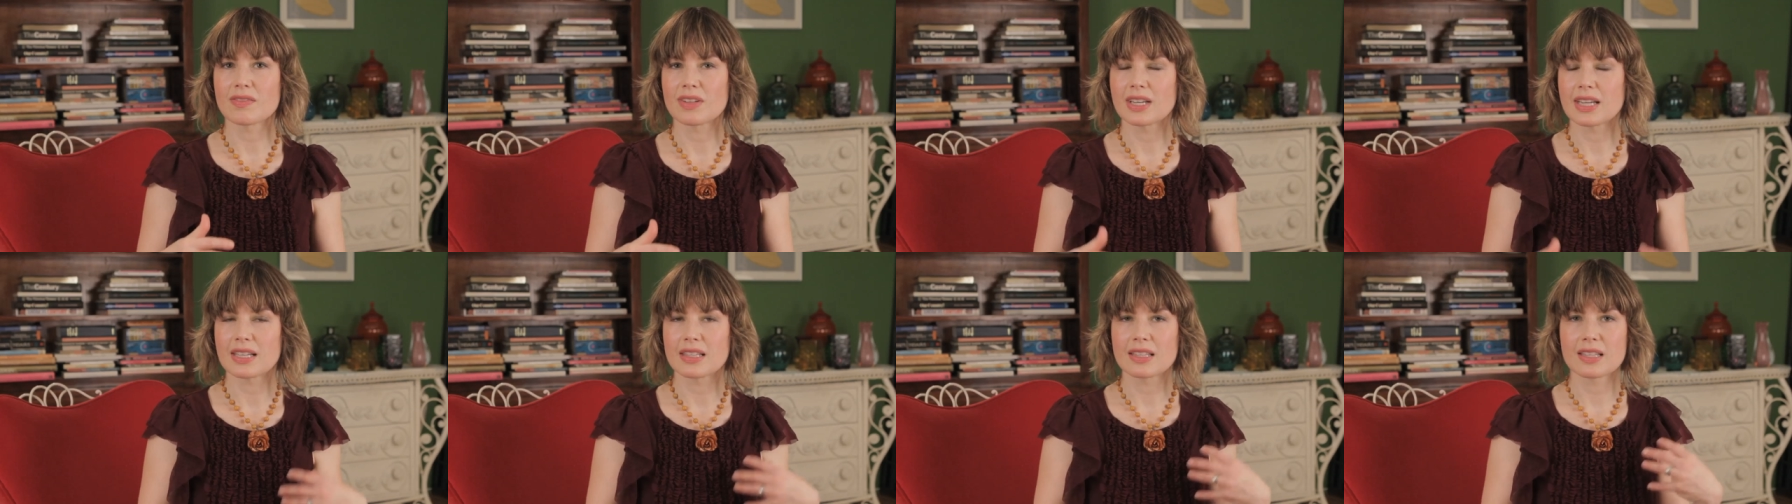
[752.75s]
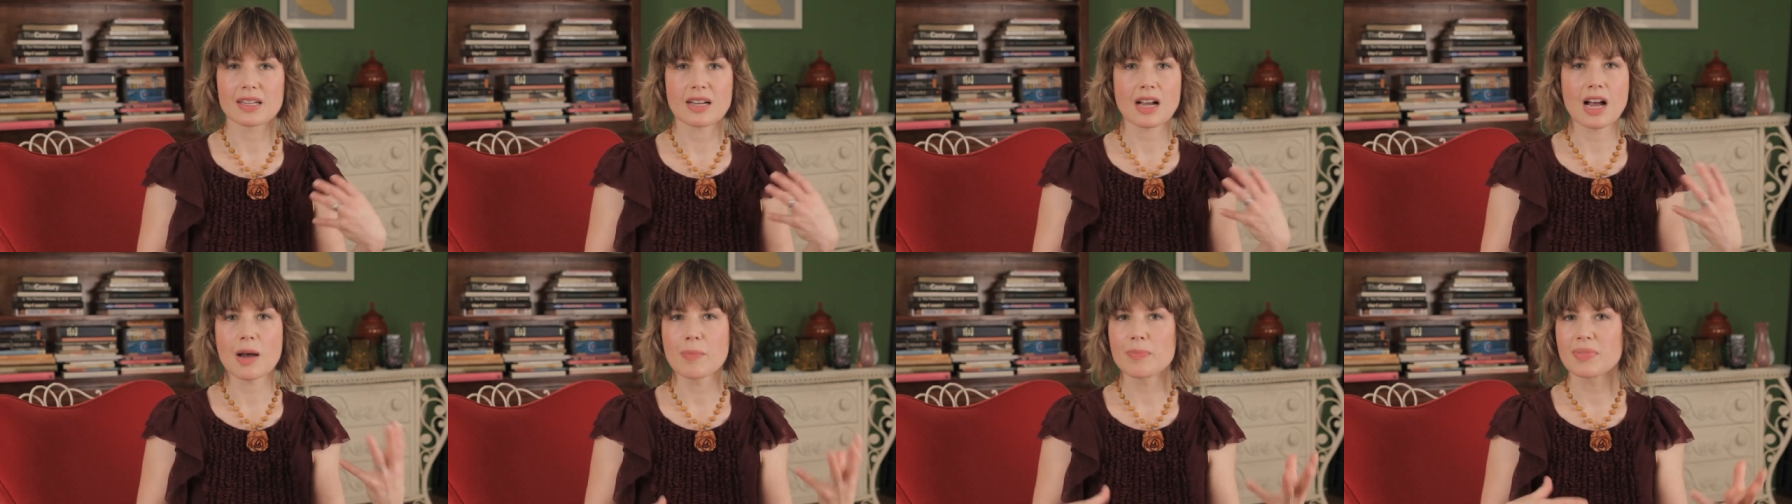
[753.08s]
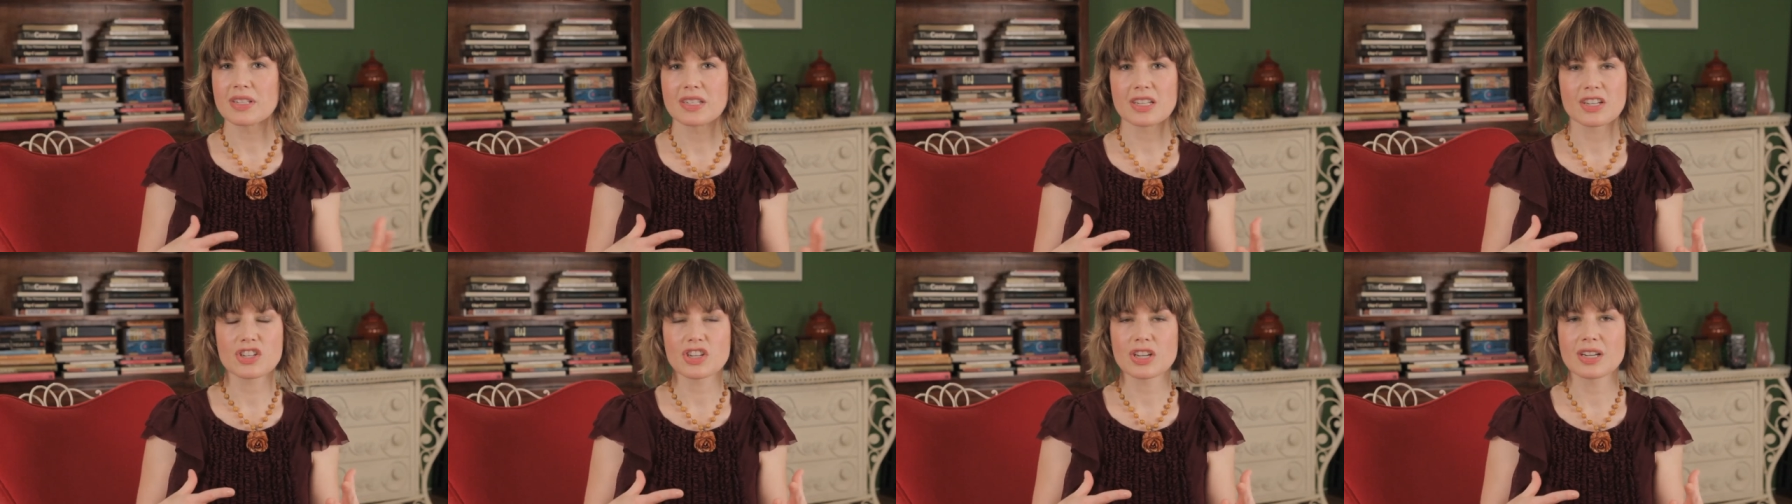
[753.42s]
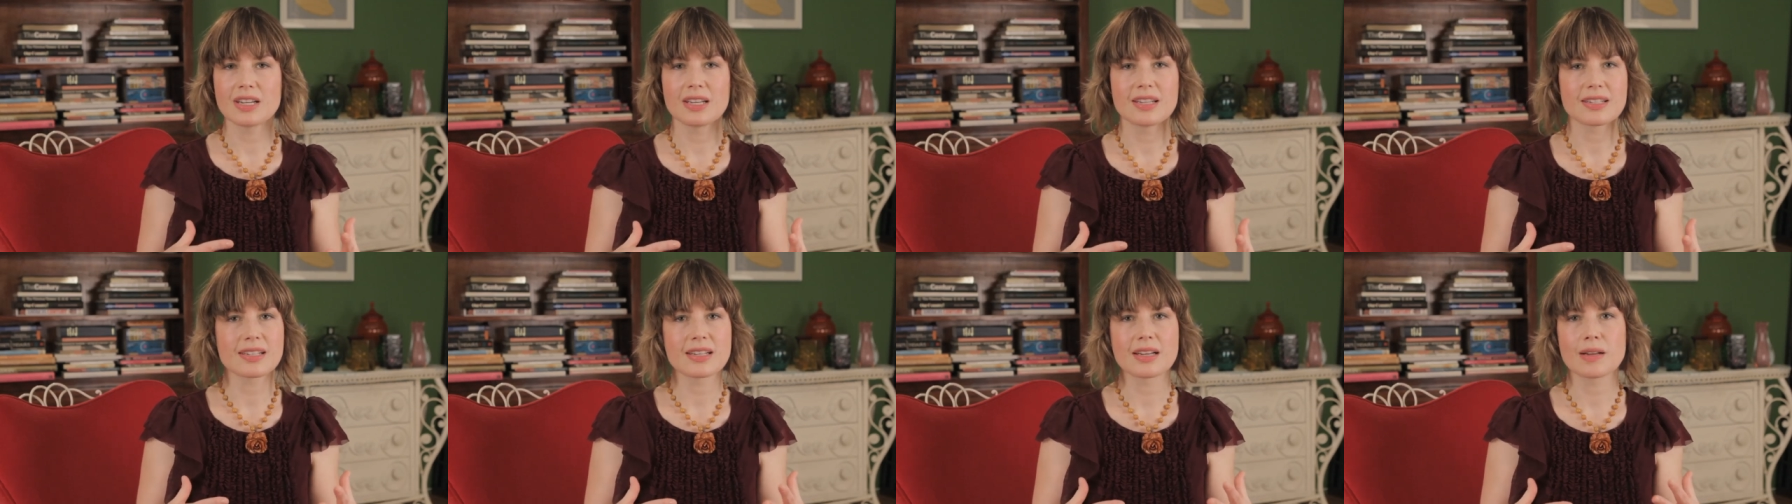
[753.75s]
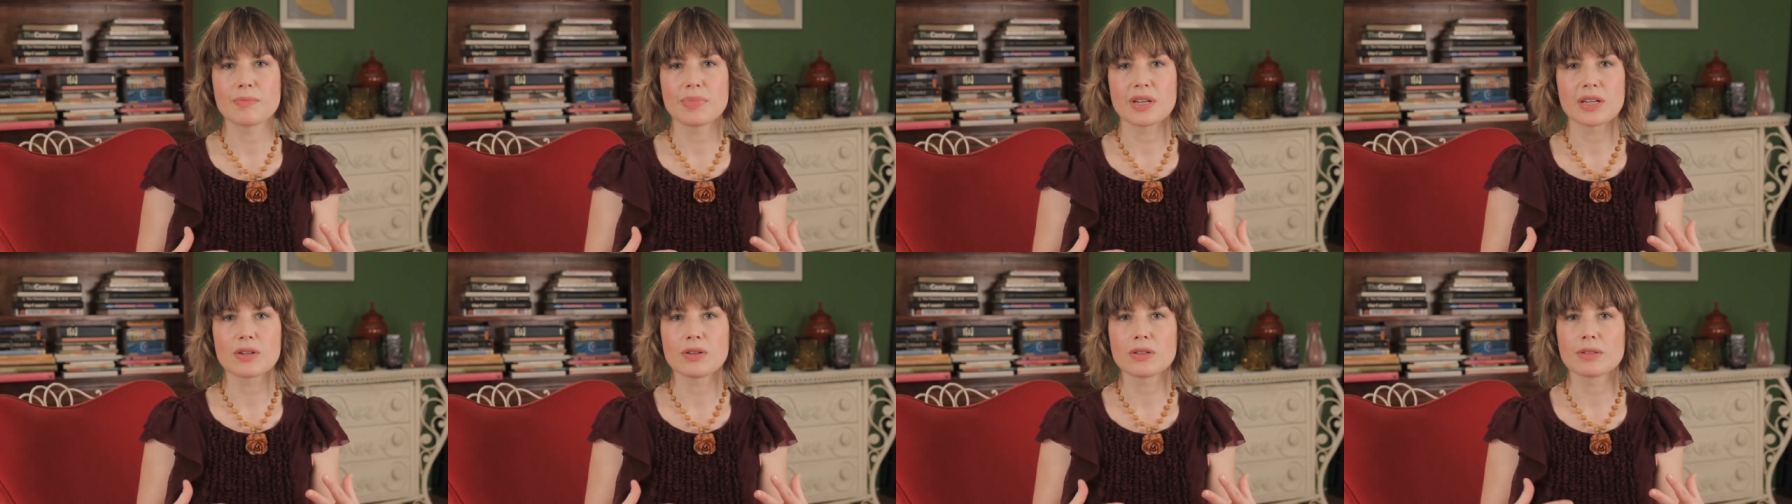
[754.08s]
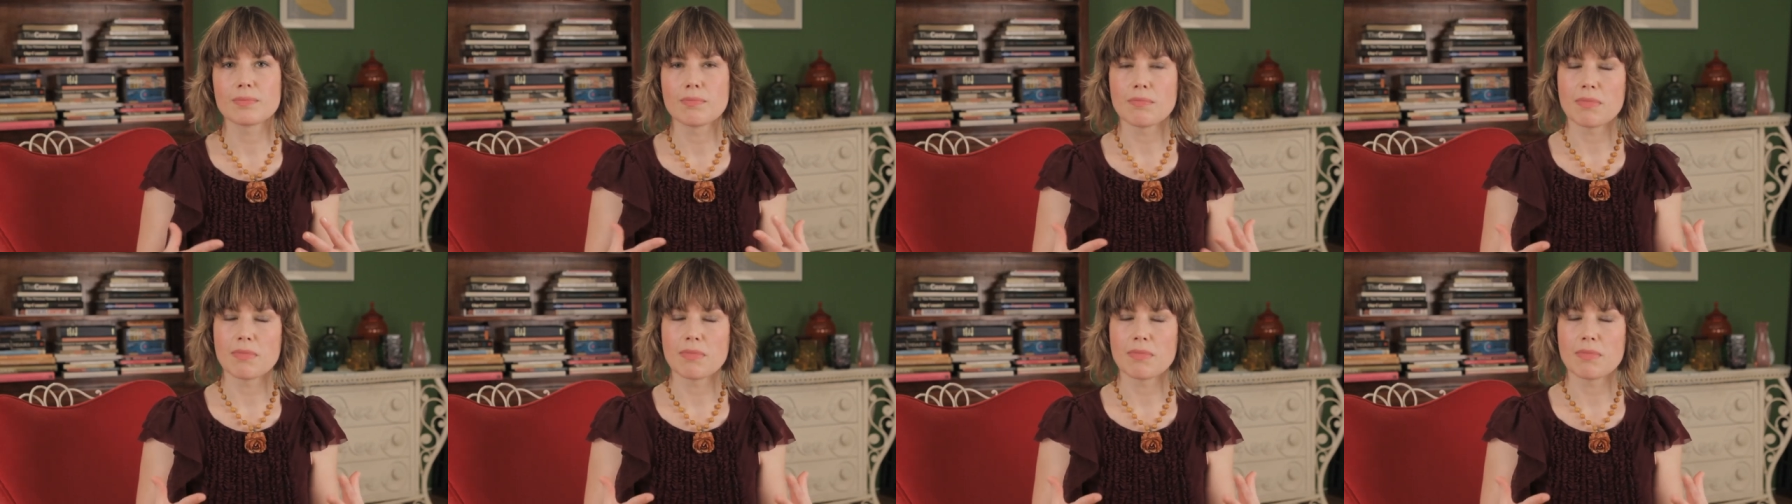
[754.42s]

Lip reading: Like, the composition isn't a big old